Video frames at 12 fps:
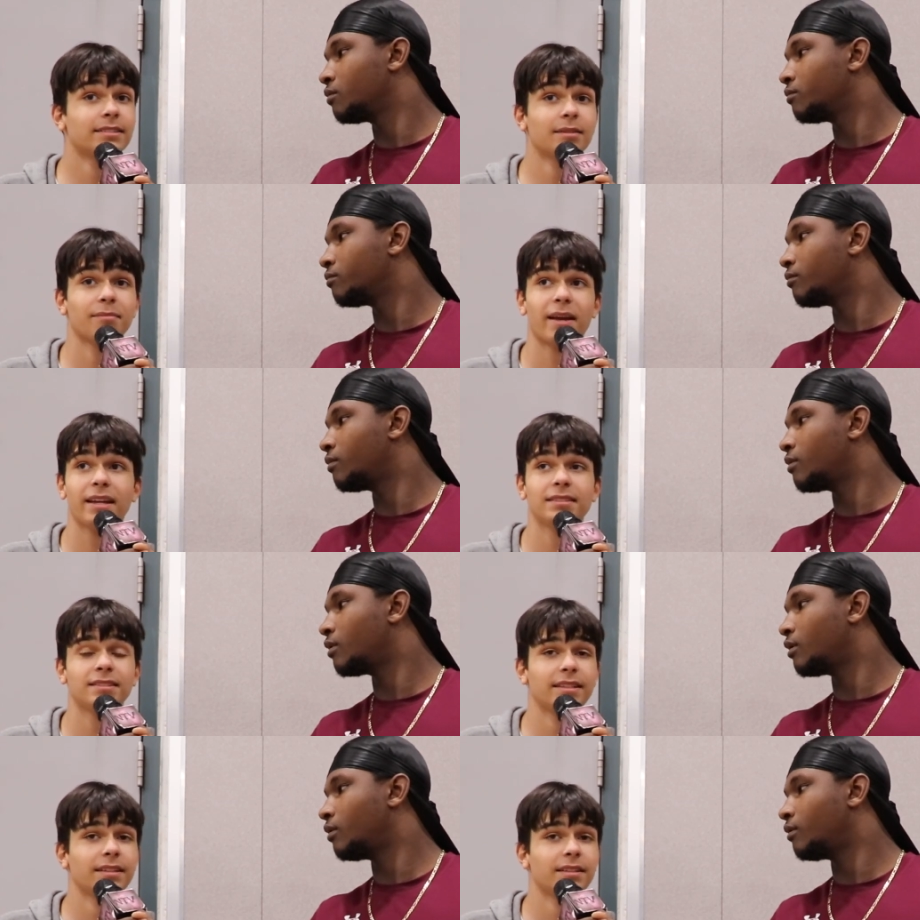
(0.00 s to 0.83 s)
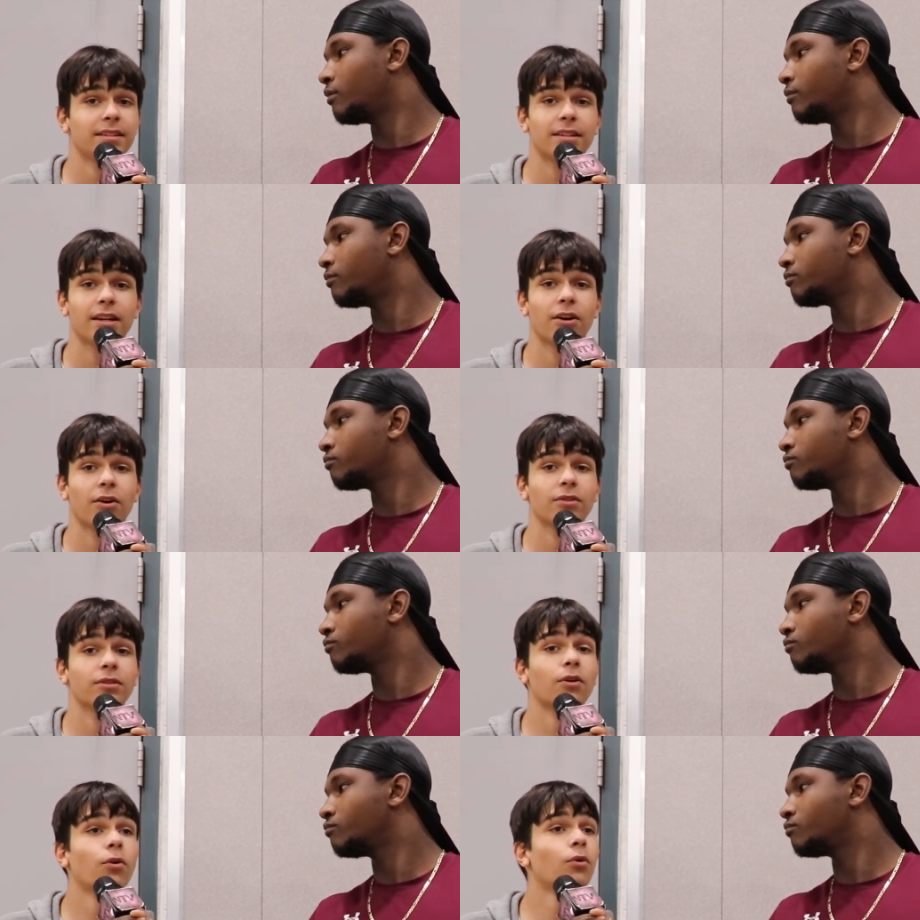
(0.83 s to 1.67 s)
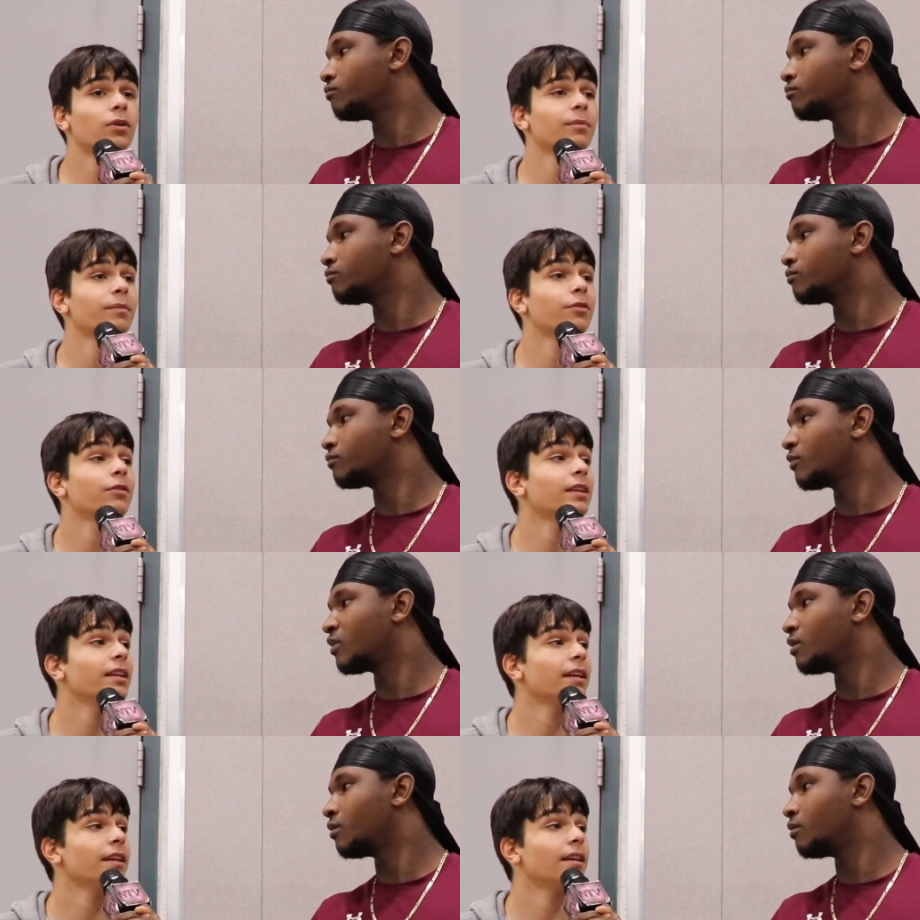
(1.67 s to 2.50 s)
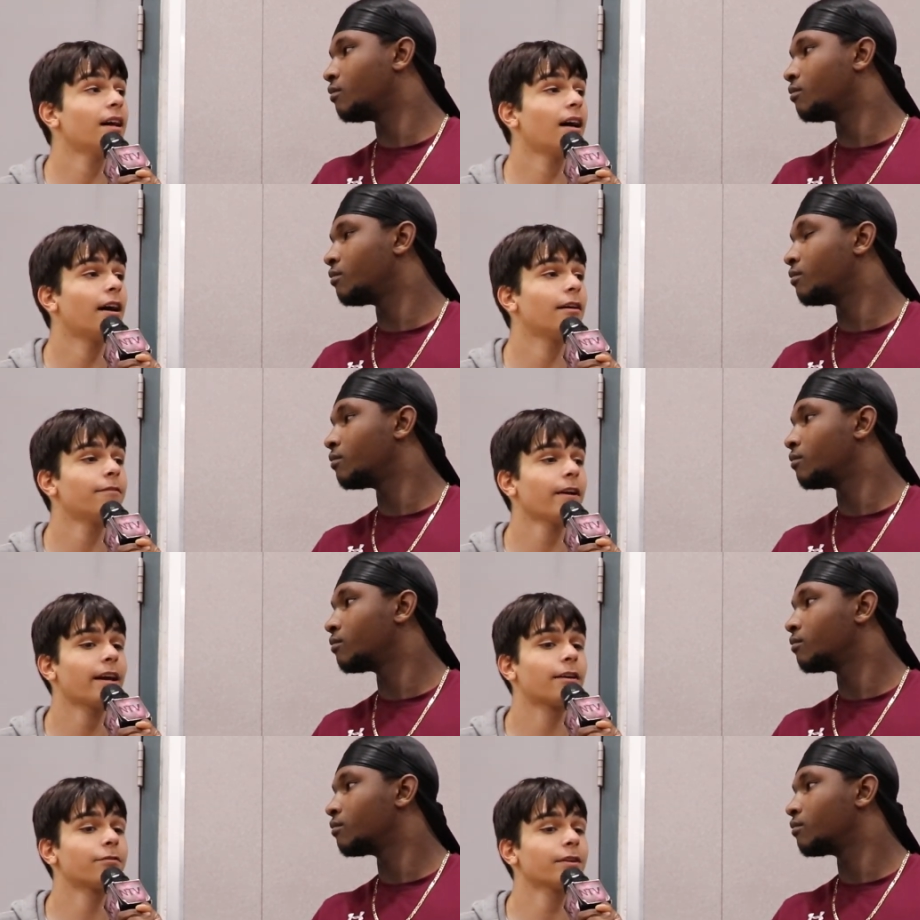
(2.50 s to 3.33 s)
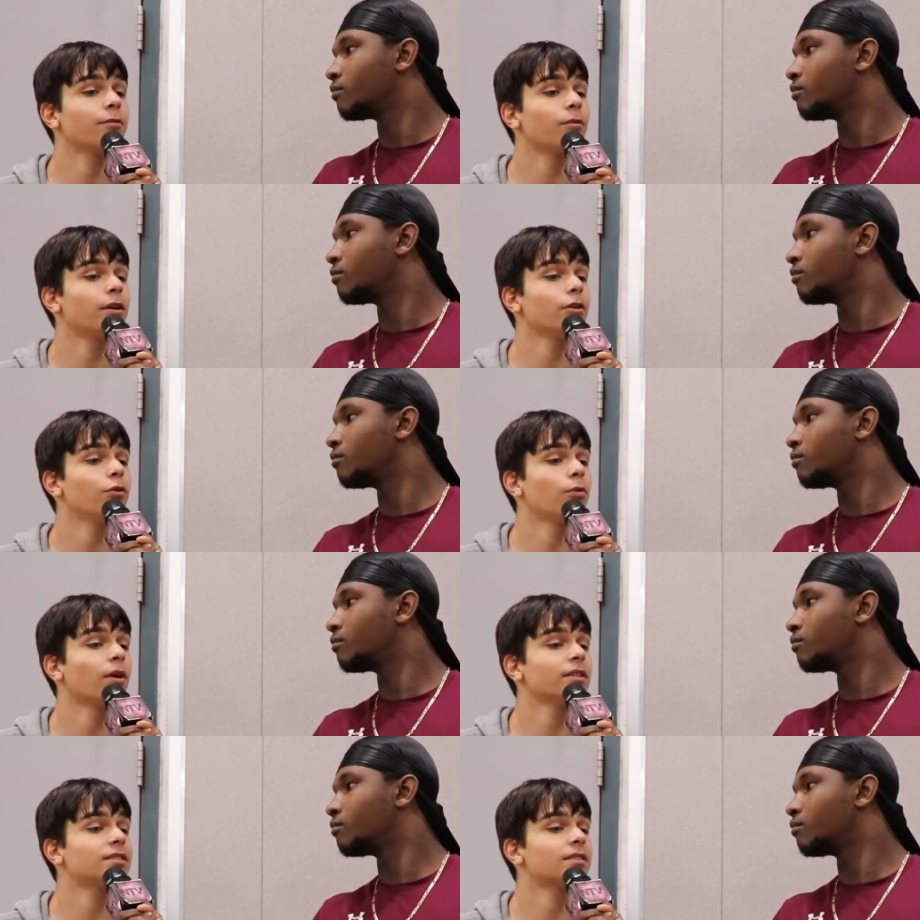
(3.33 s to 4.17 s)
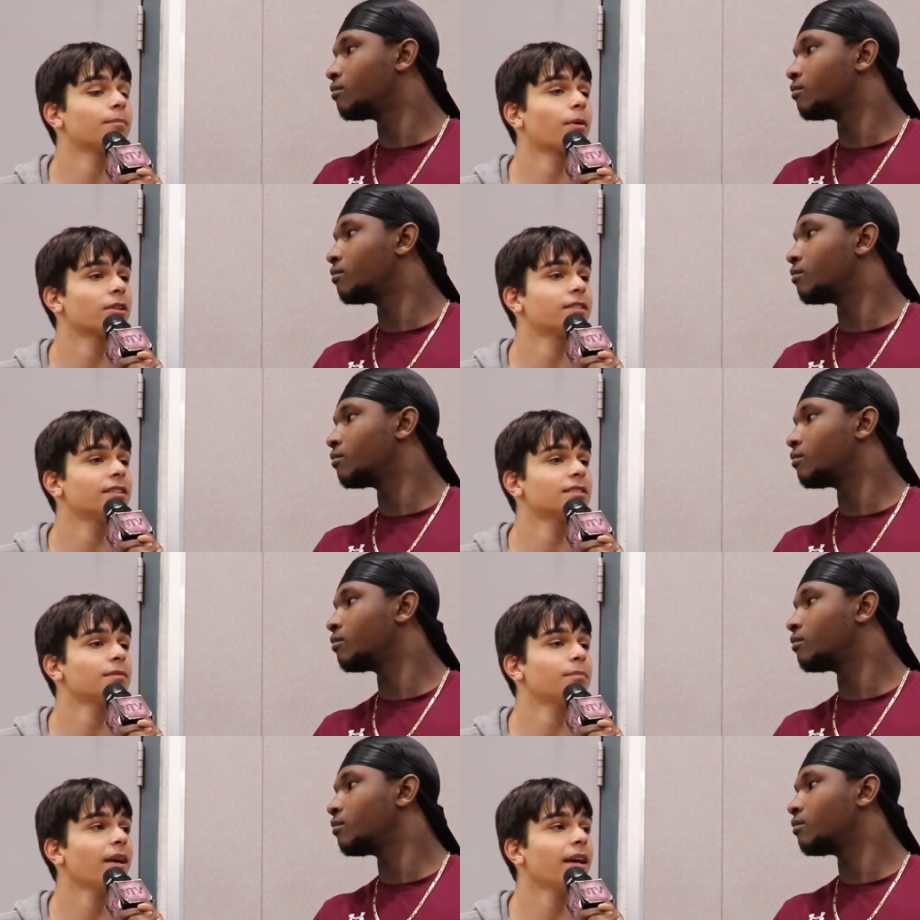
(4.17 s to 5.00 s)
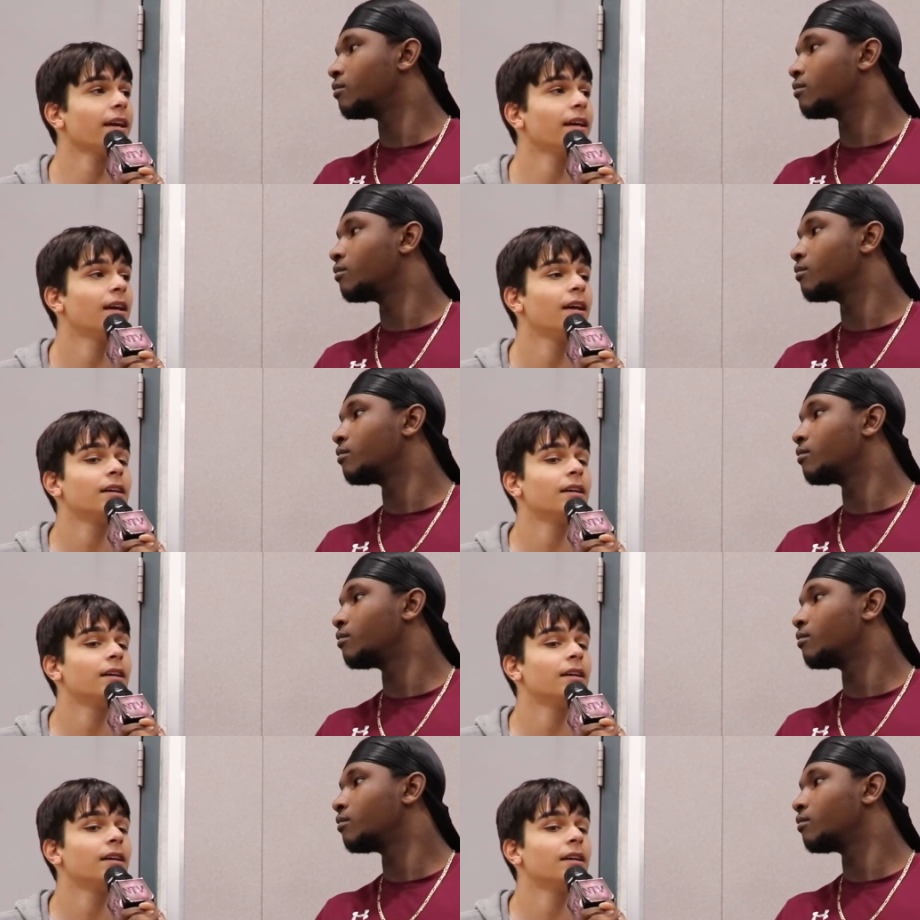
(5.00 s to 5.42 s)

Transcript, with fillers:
Speaker 1: it's amazing, you know, the whole community of everyone who wants to participate